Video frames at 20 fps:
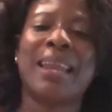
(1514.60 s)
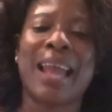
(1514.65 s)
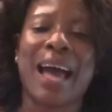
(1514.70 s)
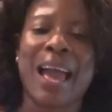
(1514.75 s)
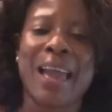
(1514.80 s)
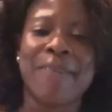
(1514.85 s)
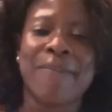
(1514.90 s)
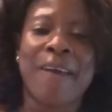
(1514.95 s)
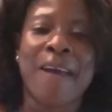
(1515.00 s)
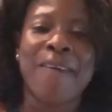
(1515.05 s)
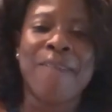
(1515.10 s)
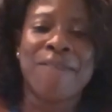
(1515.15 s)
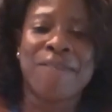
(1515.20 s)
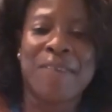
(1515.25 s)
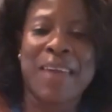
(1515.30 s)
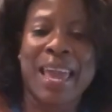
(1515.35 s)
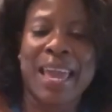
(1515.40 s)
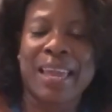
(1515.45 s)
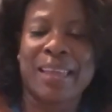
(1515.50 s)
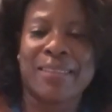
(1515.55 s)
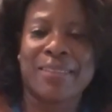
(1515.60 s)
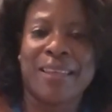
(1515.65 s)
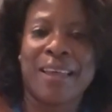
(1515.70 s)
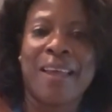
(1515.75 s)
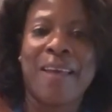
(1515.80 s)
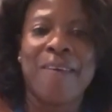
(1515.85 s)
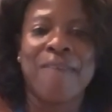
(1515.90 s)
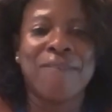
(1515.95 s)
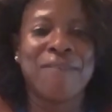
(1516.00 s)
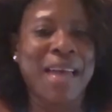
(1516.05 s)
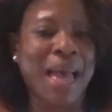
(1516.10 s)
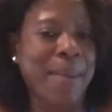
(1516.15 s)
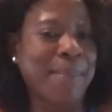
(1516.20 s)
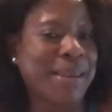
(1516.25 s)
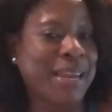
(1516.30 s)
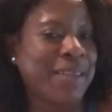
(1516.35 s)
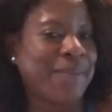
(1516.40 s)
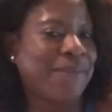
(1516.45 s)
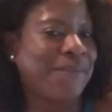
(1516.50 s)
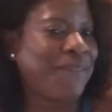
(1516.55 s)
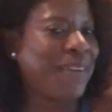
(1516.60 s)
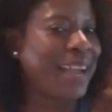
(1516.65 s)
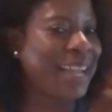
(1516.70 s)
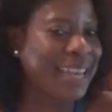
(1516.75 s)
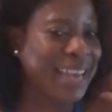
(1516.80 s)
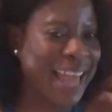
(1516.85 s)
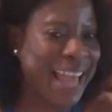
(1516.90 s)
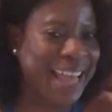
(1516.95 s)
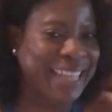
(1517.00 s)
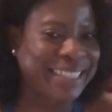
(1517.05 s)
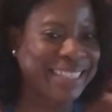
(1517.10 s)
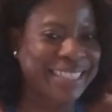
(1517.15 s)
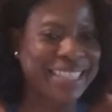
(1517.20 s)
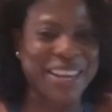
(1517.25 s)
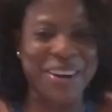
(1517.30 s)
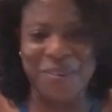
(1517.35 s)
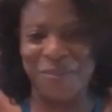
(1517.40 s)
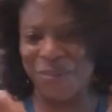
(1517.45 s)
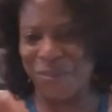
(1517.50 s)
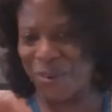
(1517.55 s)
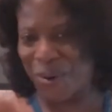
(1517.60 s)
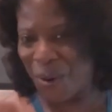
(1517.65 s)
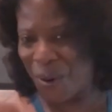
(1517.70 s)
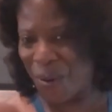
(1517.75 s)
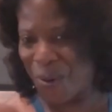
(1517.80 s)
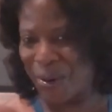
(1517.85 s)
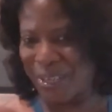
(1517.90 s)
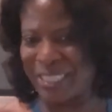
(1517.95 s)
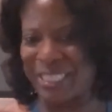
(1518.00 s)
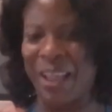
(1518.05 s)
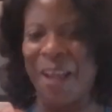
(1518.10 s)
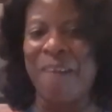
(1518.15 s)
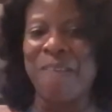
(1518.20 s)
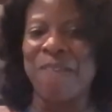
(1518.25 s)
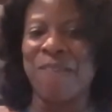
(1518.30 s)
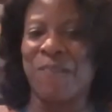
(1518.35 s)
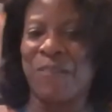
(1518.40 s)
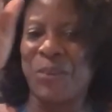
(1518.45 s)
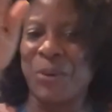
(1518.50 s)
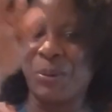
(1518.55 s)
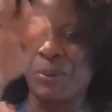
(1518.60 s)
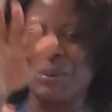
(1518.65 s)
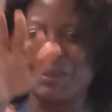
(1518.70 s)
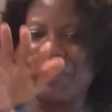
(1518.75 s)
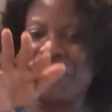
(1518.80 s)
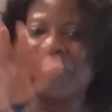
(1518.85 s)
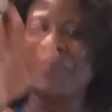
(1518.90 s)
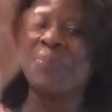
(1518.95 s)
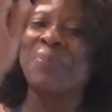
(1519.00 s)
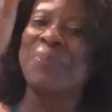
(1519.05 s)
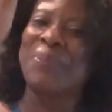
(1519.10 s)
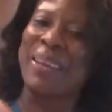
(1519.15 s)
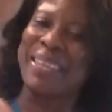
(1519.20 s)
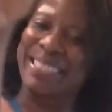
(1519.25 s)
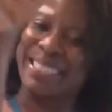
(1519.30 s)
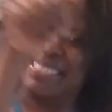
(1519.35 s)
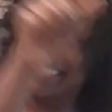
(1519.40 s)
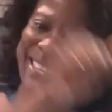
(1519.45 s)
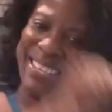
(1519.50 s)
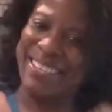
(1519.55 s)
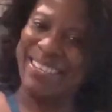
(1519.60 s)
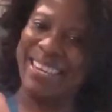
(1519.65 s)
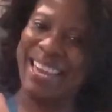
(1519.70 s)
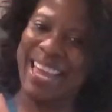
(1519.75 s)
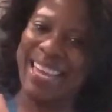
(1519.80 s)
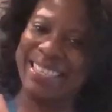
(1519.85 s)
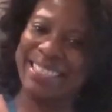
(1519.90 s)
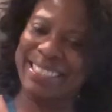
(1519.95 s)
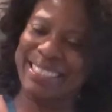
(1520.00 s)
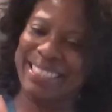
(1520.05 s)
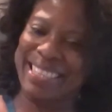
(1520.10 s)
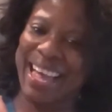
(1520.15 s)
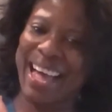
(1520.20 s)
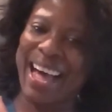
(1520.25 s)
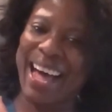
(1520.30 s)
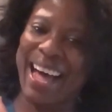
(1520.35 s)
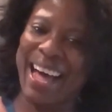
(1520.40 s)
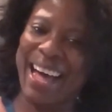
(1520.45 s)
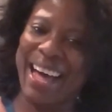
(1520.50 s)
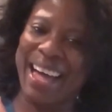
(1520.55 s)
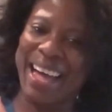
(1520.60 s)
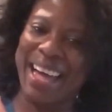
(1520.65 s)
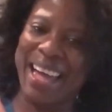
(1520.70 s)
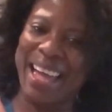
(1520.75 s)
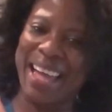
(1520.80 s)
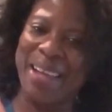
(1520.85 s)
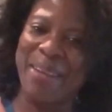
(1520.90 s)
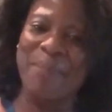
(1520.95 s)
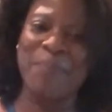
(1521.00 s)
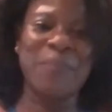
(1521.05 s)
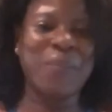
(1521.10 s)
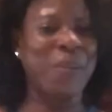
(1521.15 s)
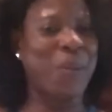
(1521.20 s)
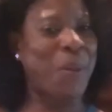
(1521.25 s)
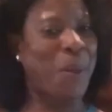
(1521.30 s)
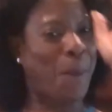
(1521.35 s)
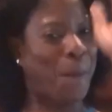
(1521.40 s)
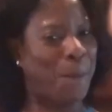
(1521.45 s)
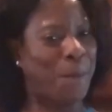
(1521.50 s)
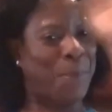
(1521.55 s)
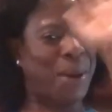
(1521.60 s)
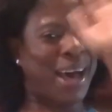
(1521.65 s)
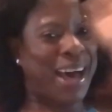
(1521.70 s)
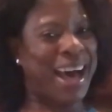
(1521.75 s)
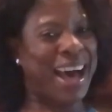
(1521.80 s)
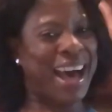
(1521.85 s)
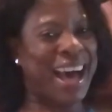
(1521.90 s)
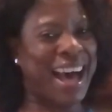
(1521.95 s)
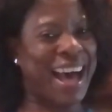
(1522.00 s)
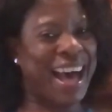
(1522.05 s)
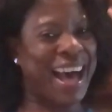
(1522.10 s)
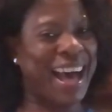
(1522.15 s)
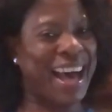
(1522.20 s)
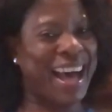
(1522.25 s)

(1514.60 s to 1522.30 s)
faith, family, finance, and of course, food. See you next time. Bye.